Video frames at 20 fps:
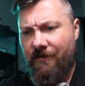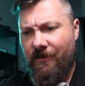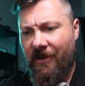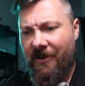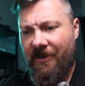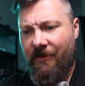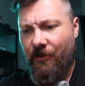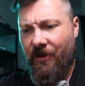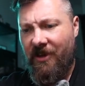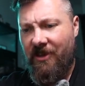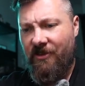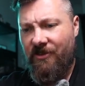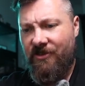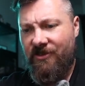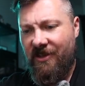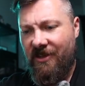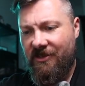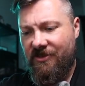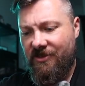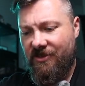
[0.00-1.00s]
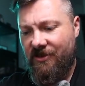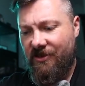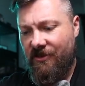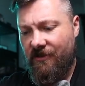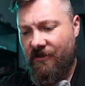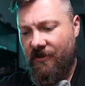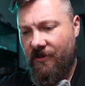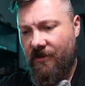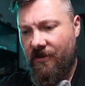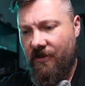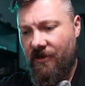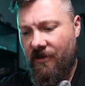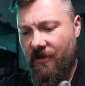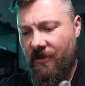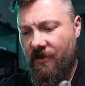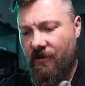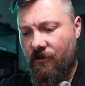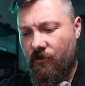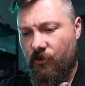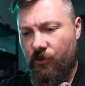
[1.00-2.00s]
like where you start to
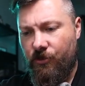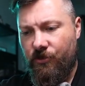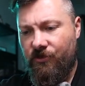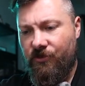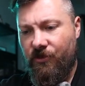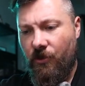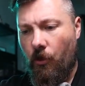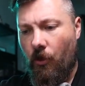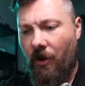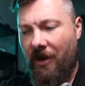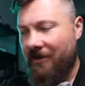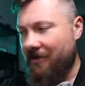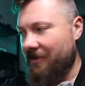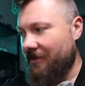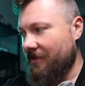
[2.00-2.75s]
root for one